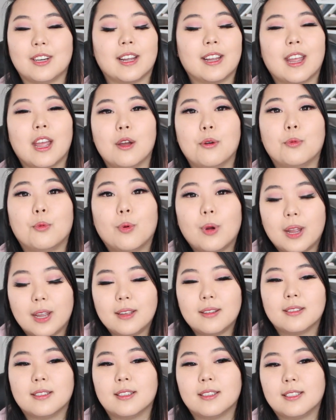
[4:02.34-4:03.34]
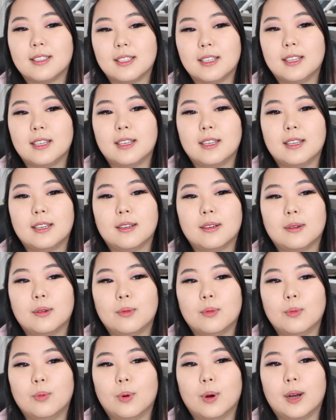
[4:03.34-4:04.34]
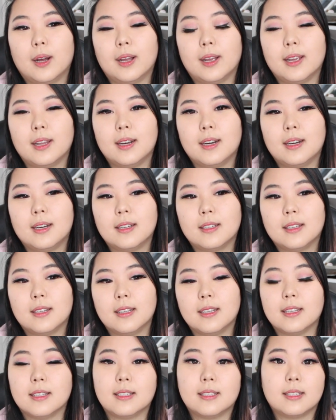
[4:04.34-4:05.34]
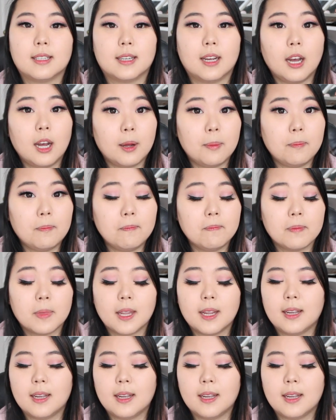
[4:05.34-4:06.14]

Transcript: and I can't wait to see what is to come.